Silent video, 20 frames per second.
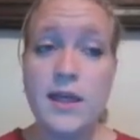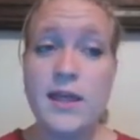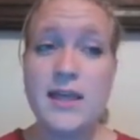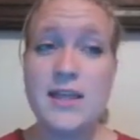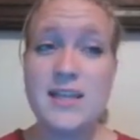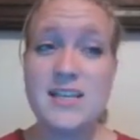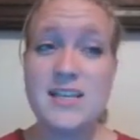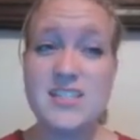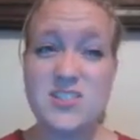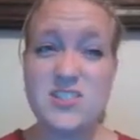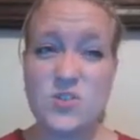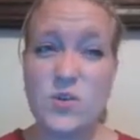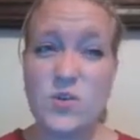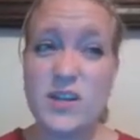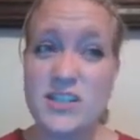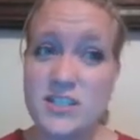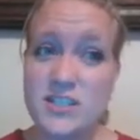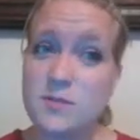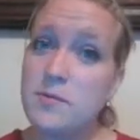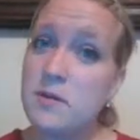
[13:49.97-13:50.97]
is
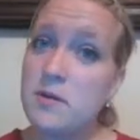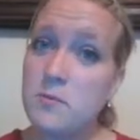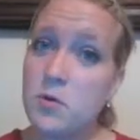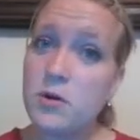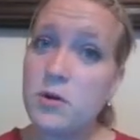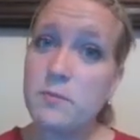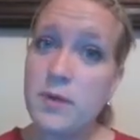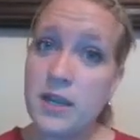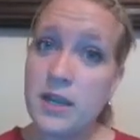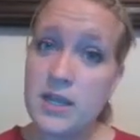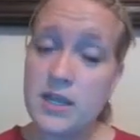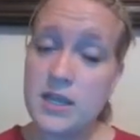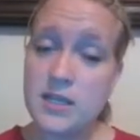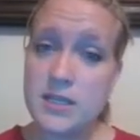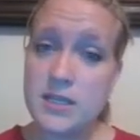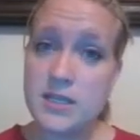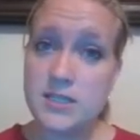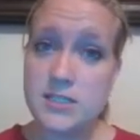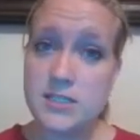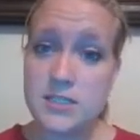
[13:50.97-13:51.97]
going to be more money
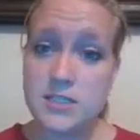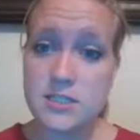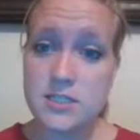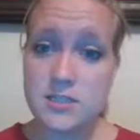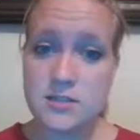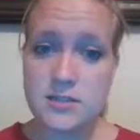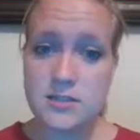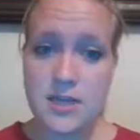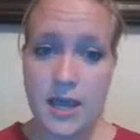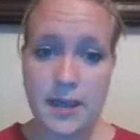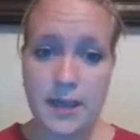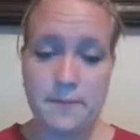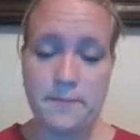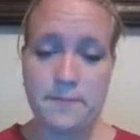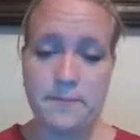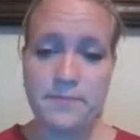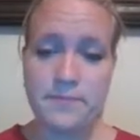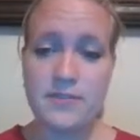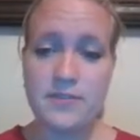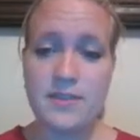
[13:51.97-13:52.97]
this
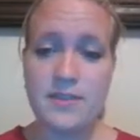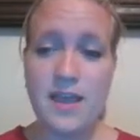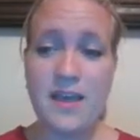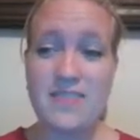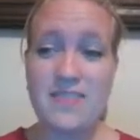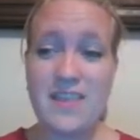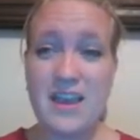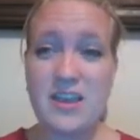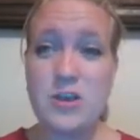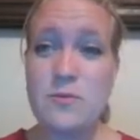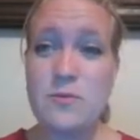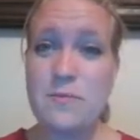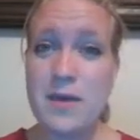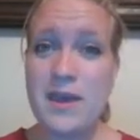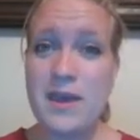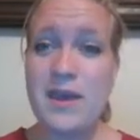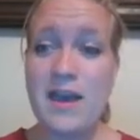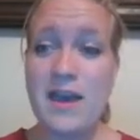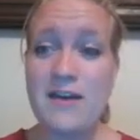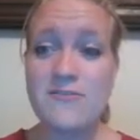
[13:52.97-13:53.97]
time, and that you
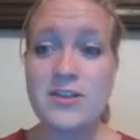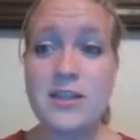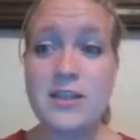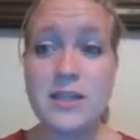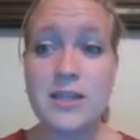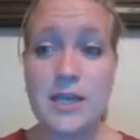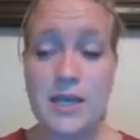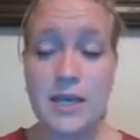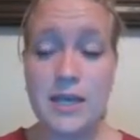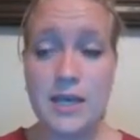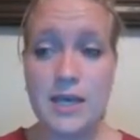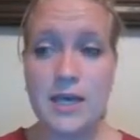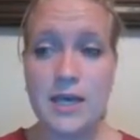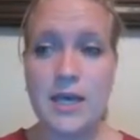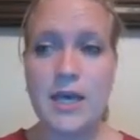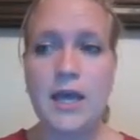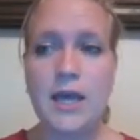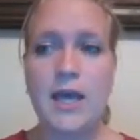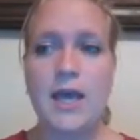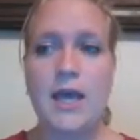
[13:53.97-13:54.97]
may have a leak."
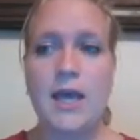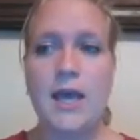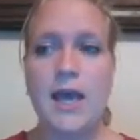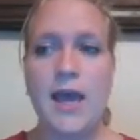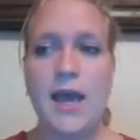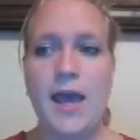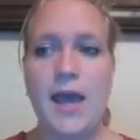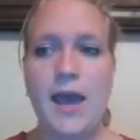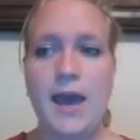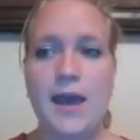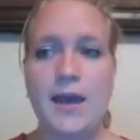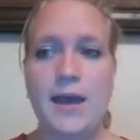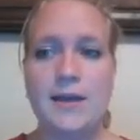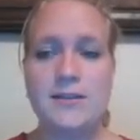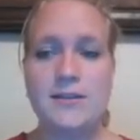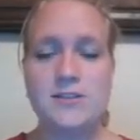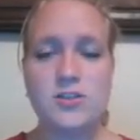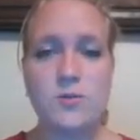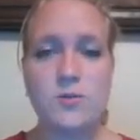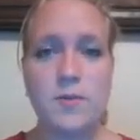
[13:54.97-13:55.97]

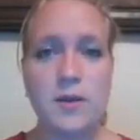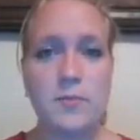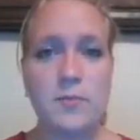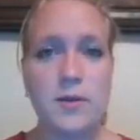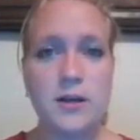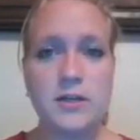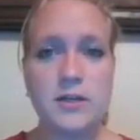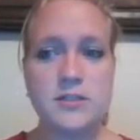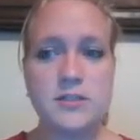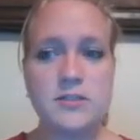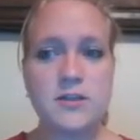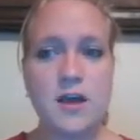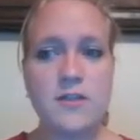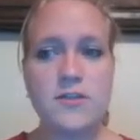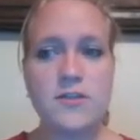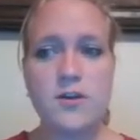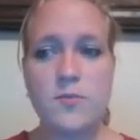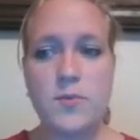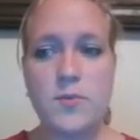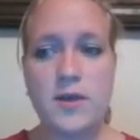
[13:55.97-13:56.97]
And so my parents got
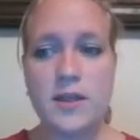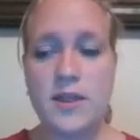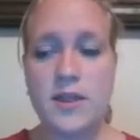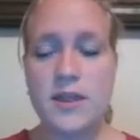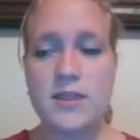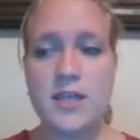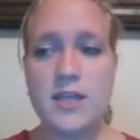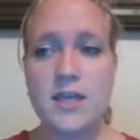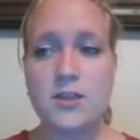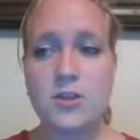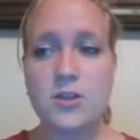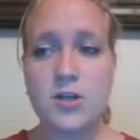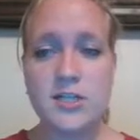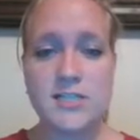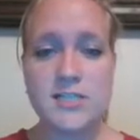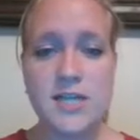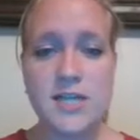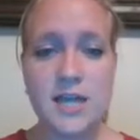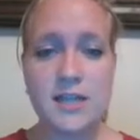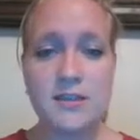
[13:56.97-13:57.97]
their bill and they
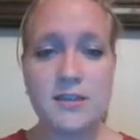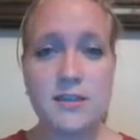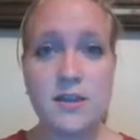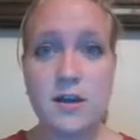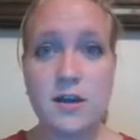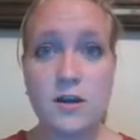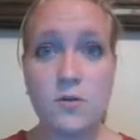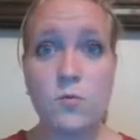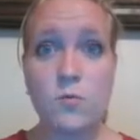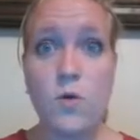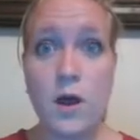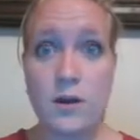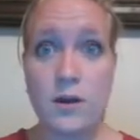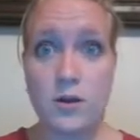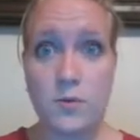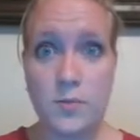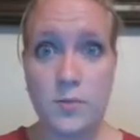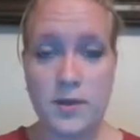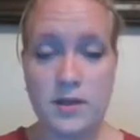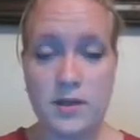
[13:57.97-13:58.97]
looked at their
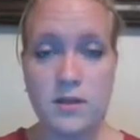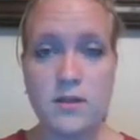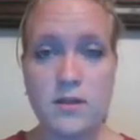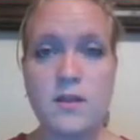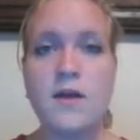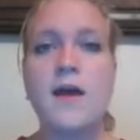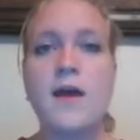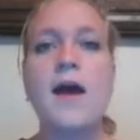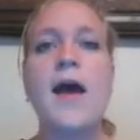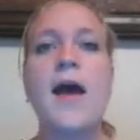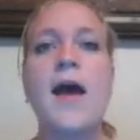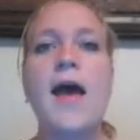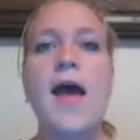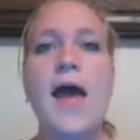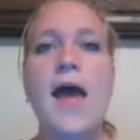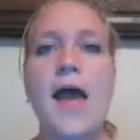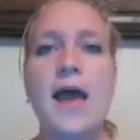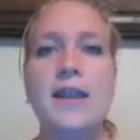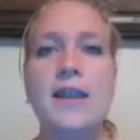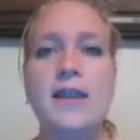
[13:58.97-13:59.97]
water bill,
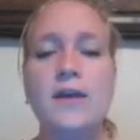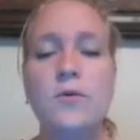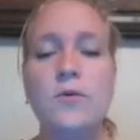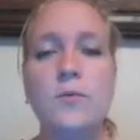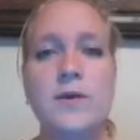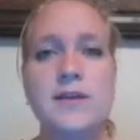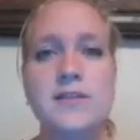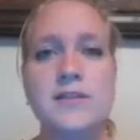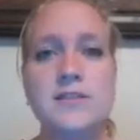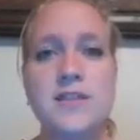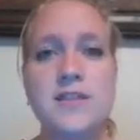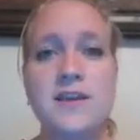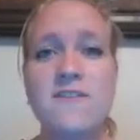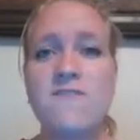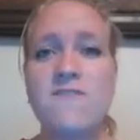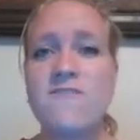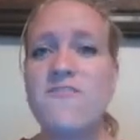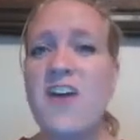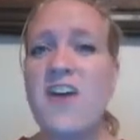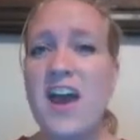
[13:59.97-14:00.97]
and it was like
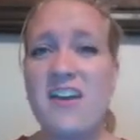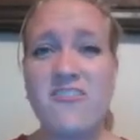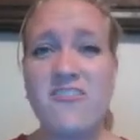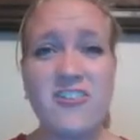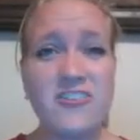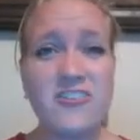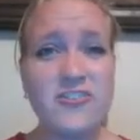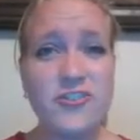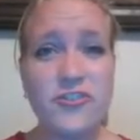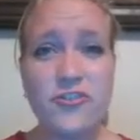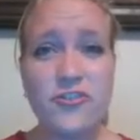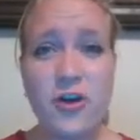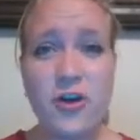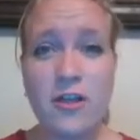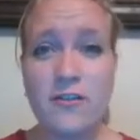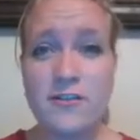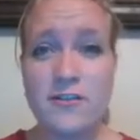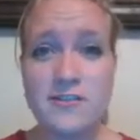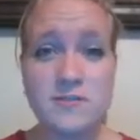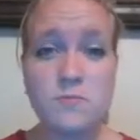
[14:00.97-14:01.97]

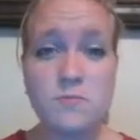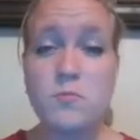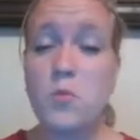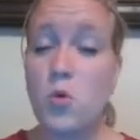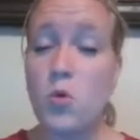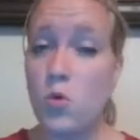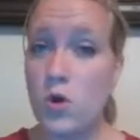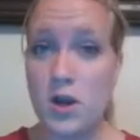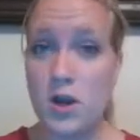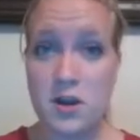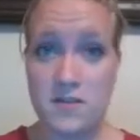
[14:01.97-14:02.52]
$500 more